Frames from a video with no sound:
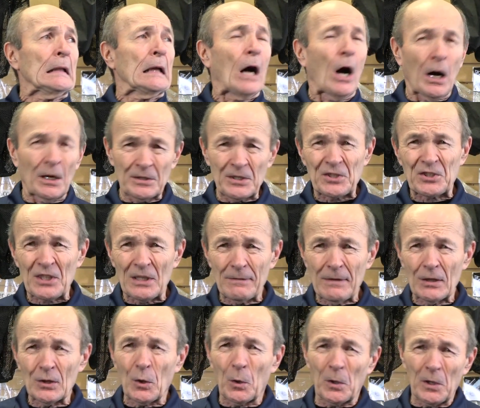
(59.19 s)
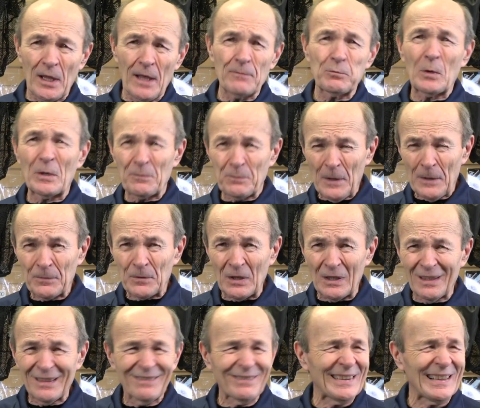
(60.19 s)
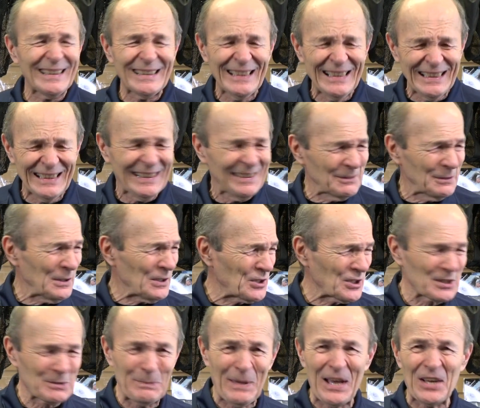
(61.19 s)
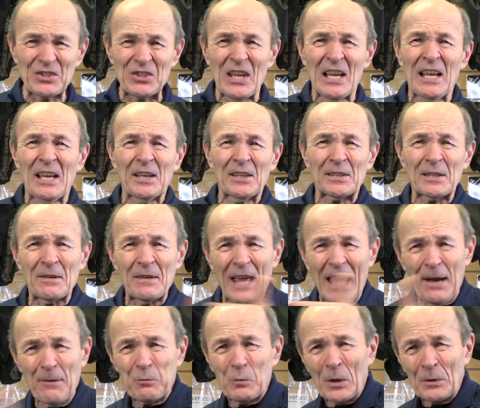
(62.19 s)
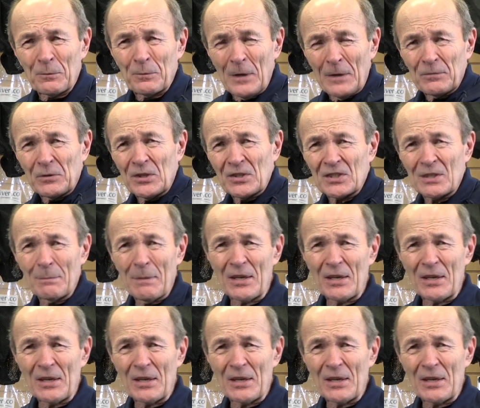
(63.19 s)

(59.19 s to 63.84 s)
Honda Civic or an F-150? Which is best? The F-150 is the